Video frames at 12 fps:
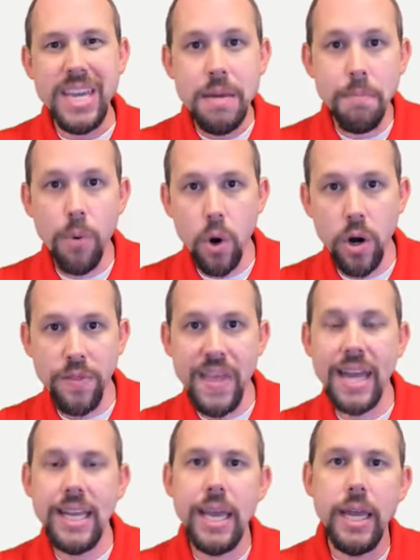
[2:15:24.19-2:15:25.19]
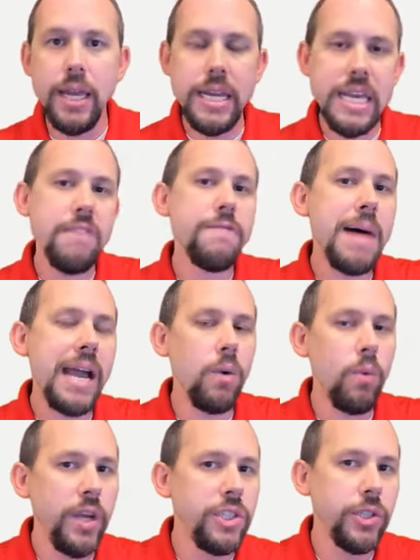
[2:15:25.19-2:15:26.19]
import that in if my
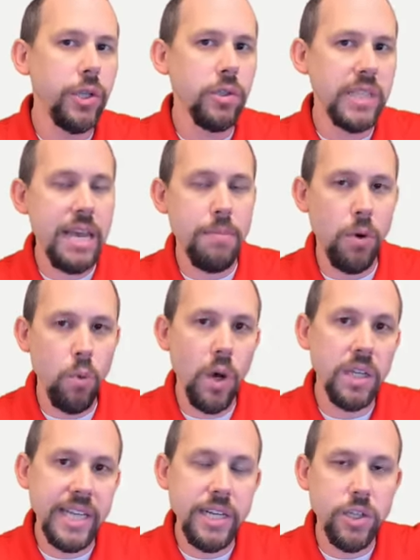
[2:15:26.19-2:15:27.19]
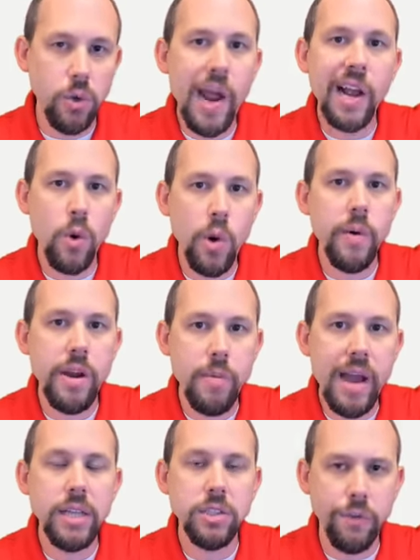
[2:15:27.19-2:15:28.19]
original table was a direct query, right?